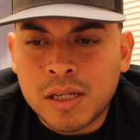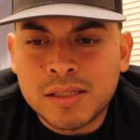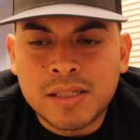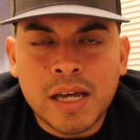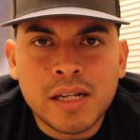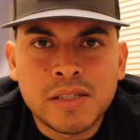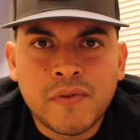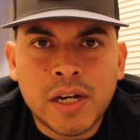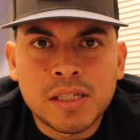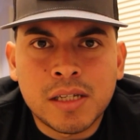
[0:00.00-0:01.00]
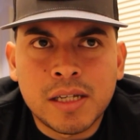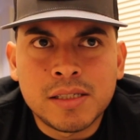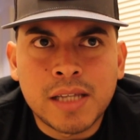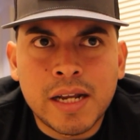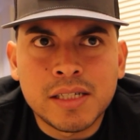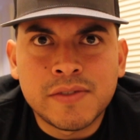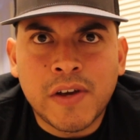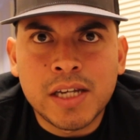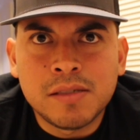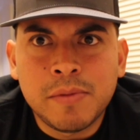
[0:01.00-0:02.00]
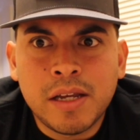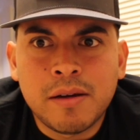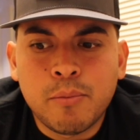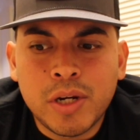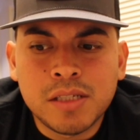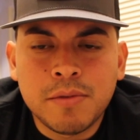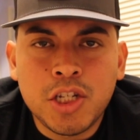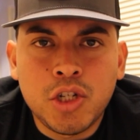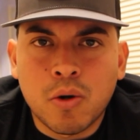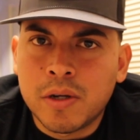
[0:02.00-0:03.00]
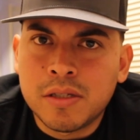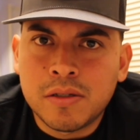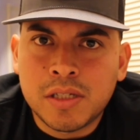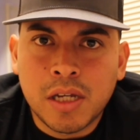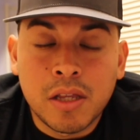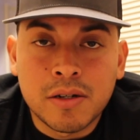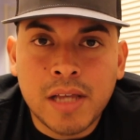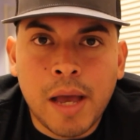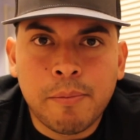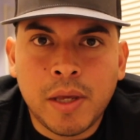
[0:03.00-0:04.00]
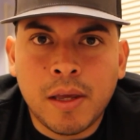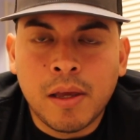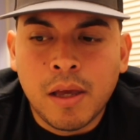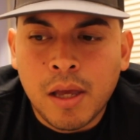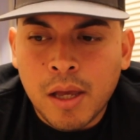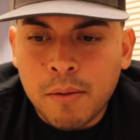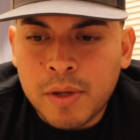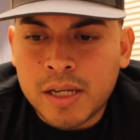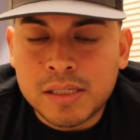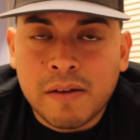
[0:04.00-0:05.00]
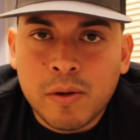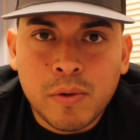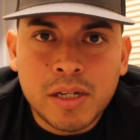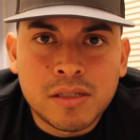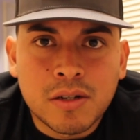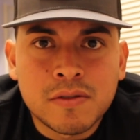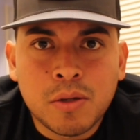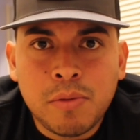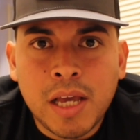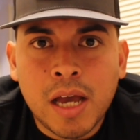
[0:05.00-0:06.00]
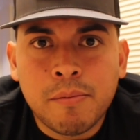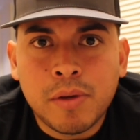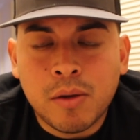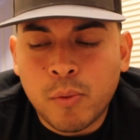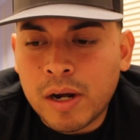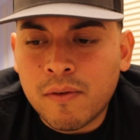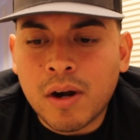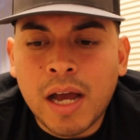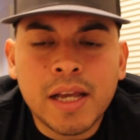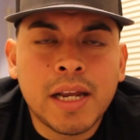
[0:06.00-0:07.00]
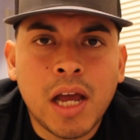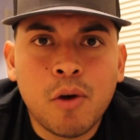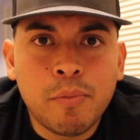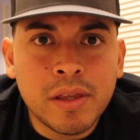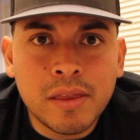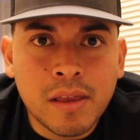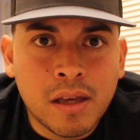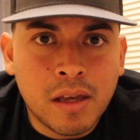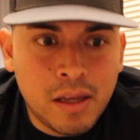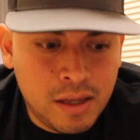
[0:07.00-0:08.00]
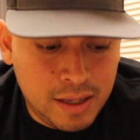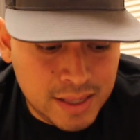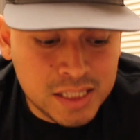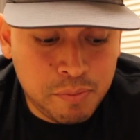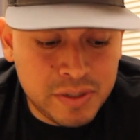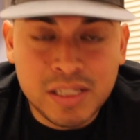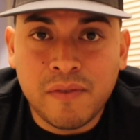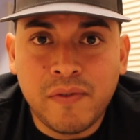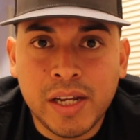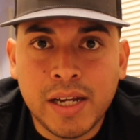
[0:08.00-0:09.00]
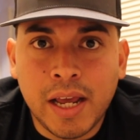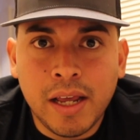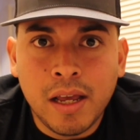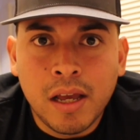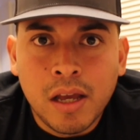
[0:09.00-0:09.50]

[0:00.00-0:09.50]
It satisfies, it satisfies me, and it brings me joy to see others happy, because everyone deserves to be happy. And whatever I can help with in that specific day,